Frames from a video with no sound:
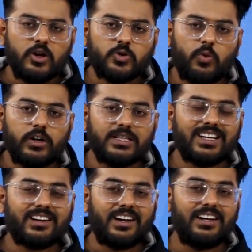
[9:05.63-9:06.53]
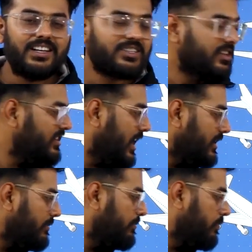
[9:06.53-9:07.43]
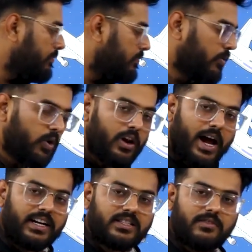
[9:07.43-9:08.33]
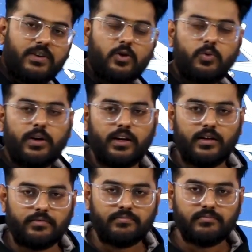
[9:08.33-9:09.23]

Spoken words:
So what is the condition that they collide somewhere over here